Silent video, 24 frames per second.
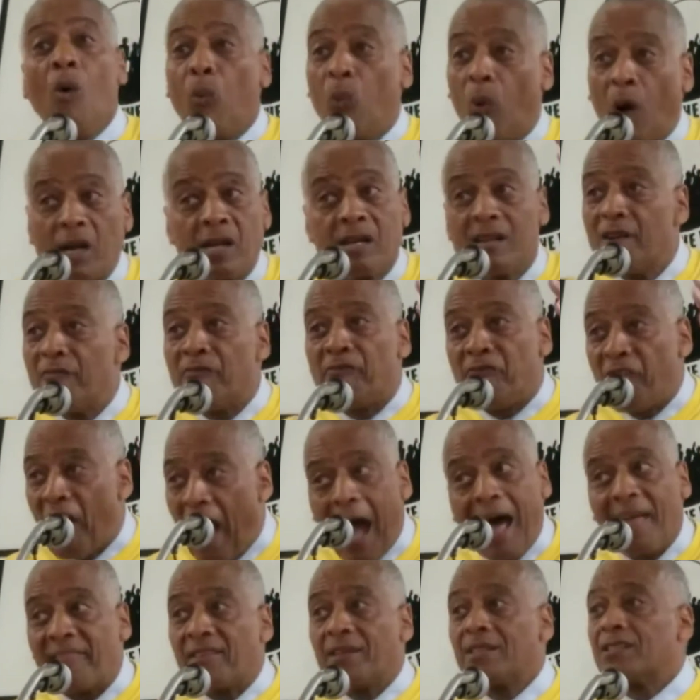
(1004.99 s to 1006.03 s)
one of the
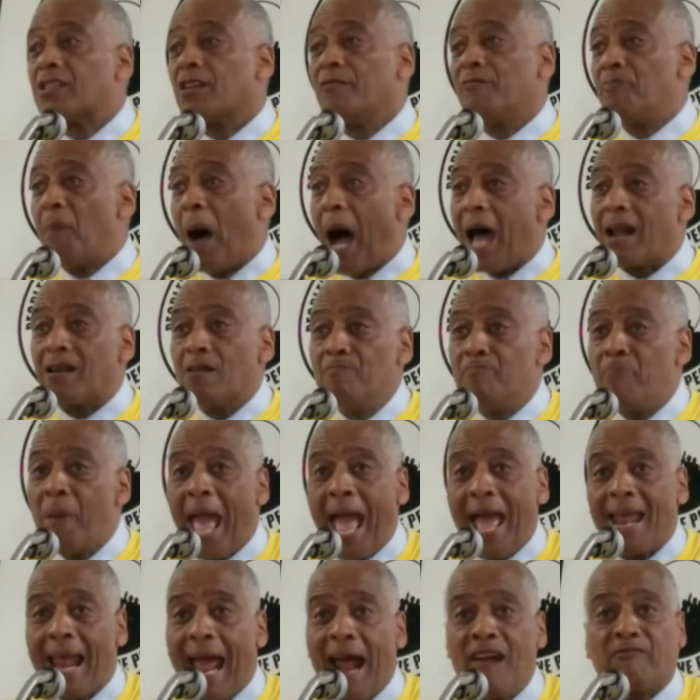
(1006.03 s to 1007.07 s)
fathers of modern
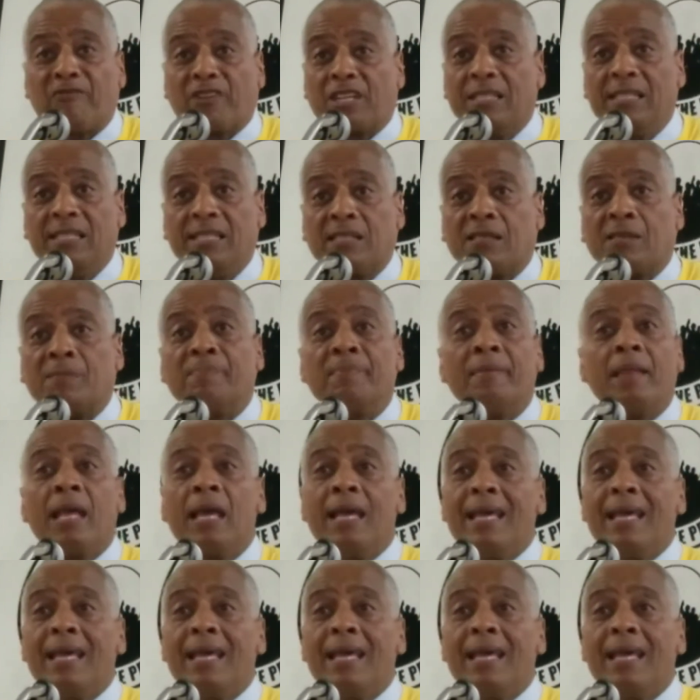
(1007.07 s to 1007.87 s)
Pan-Africanism,